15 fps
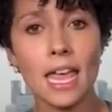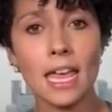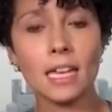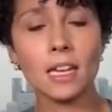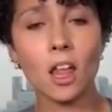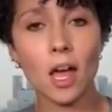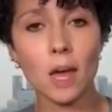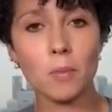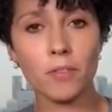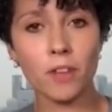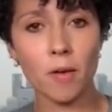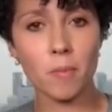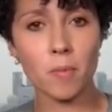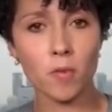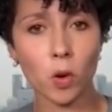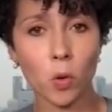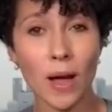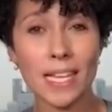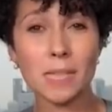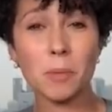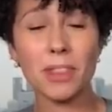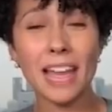in line with government
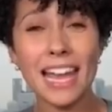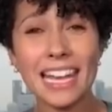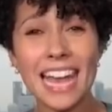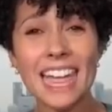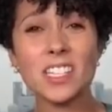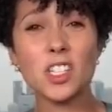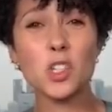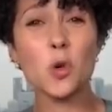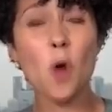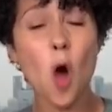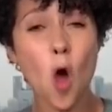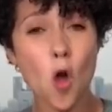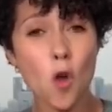requests, but that led to